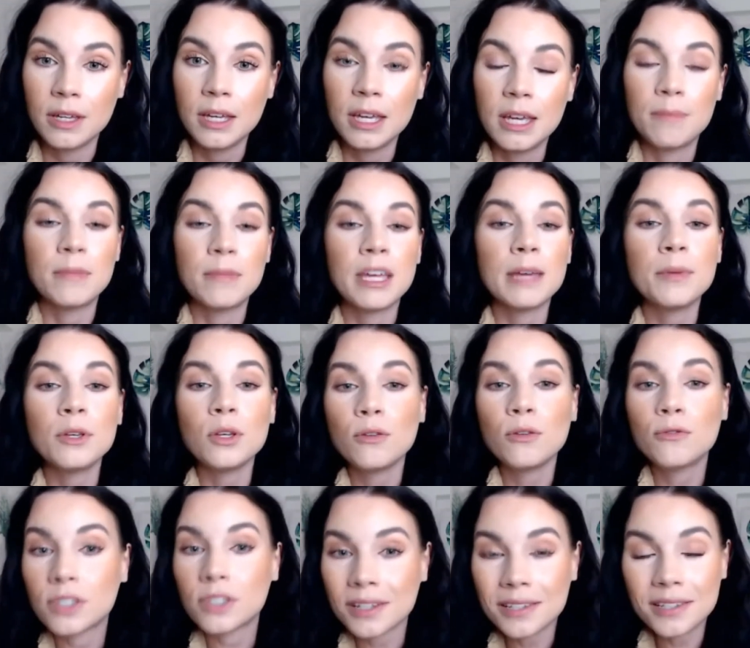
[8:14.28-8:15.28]
Maybe
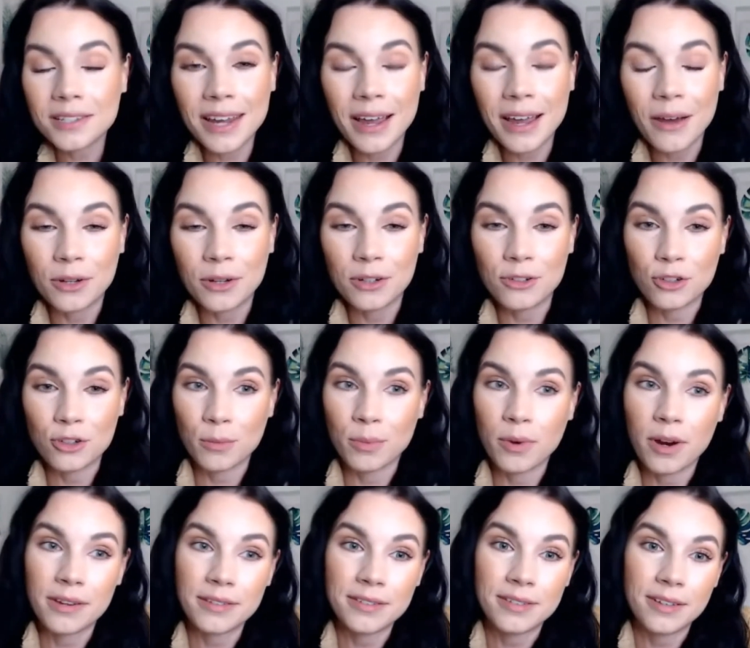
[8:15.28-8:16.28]
you've discounted your
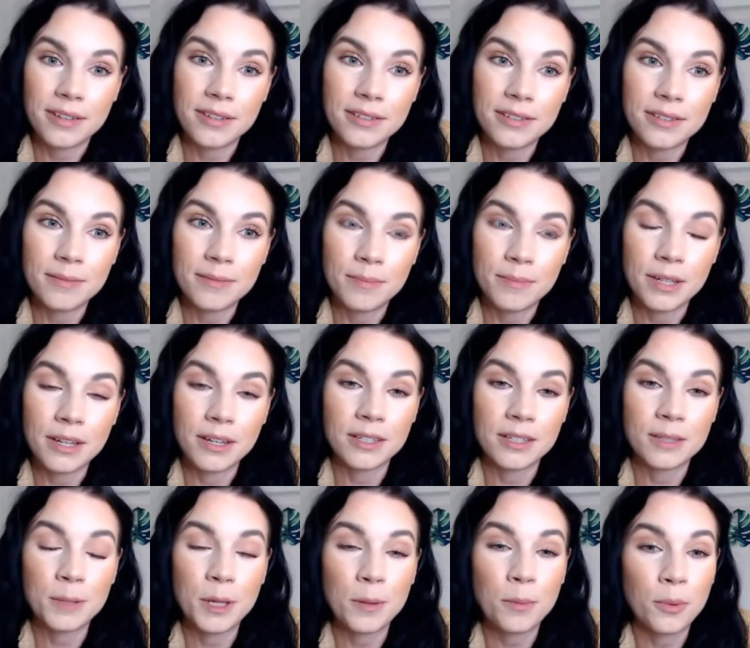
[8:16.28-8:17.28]
prices
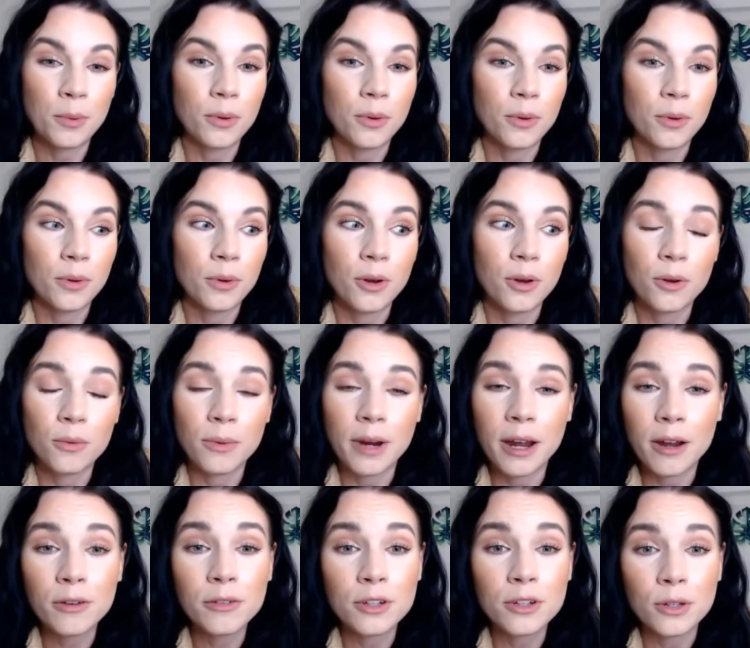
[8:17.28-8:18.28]
because people
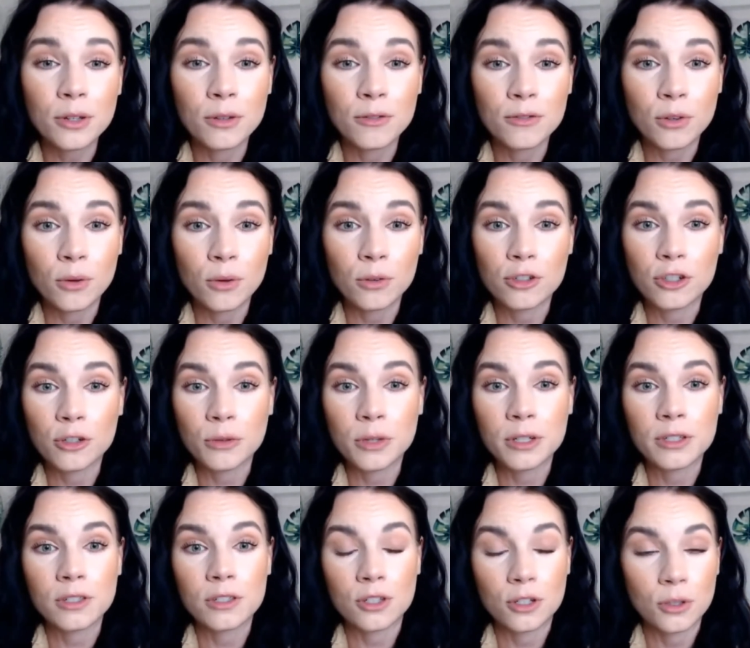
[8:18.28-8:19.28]
around you have told you
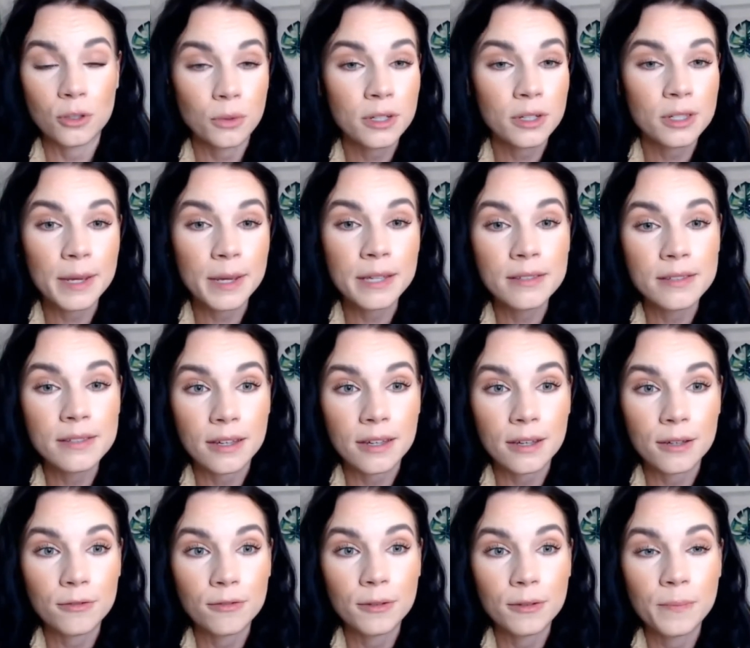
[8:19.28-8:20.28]
it's too
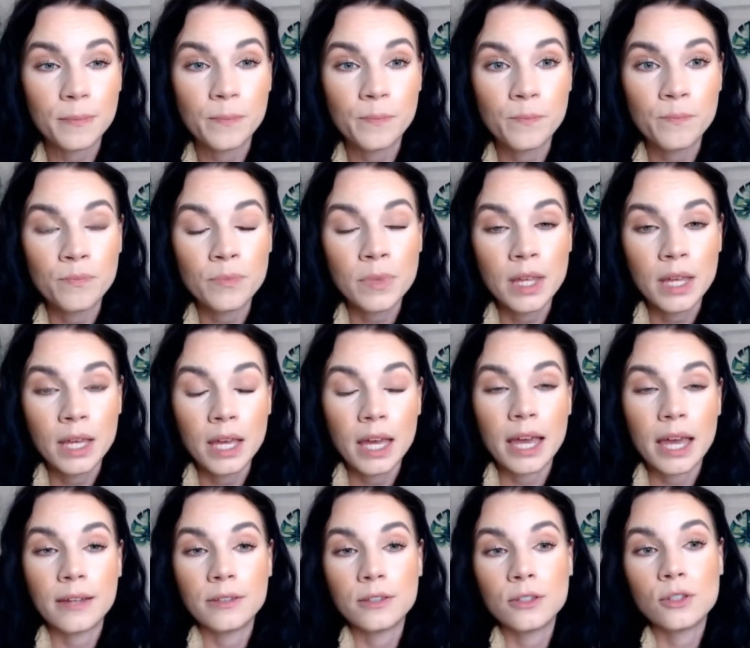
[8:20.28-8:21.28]
expensive.
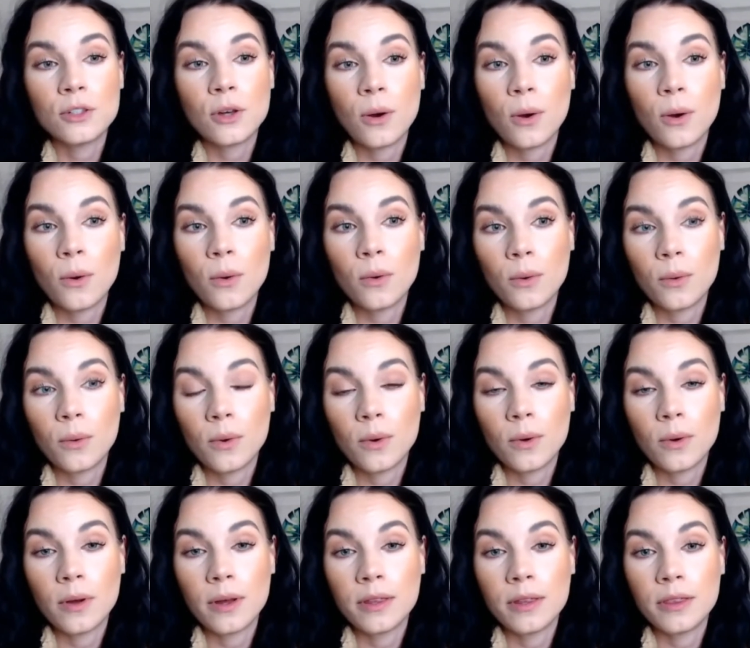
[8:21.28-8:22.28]
And so
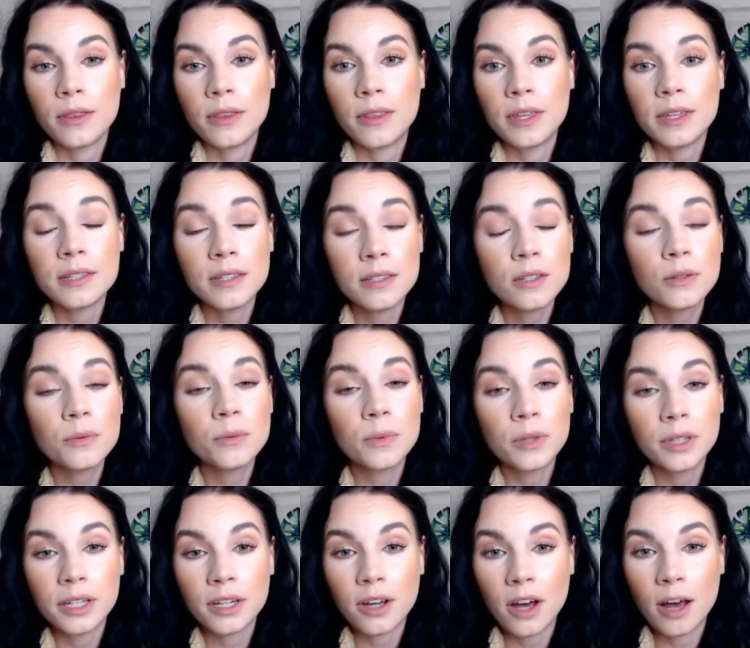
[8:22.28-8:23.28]
this is a
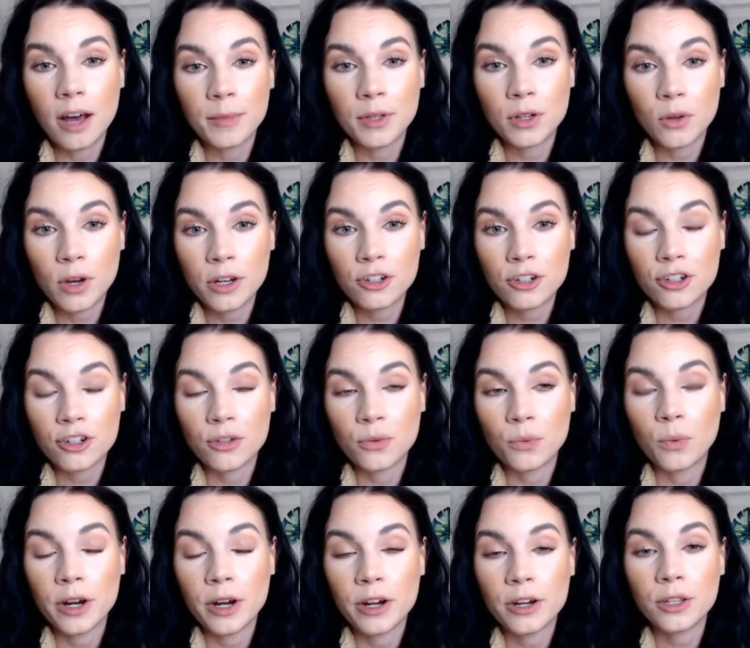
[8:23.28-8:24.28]
really common
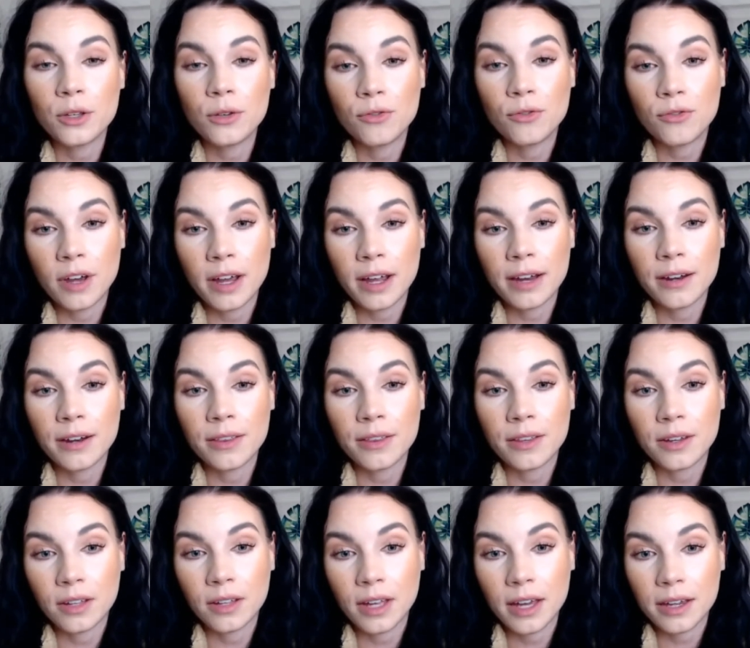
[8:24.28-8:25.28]
question. Where do you find
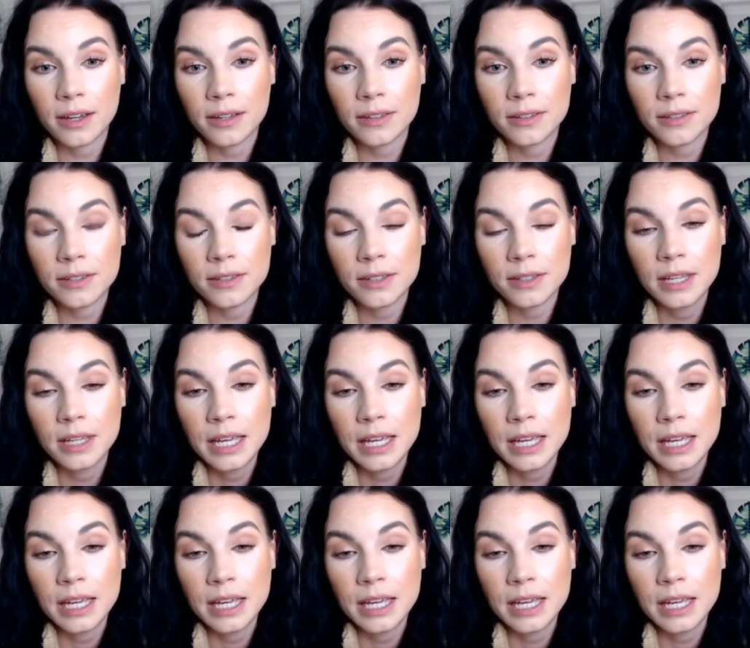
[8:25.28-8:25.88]
the clients?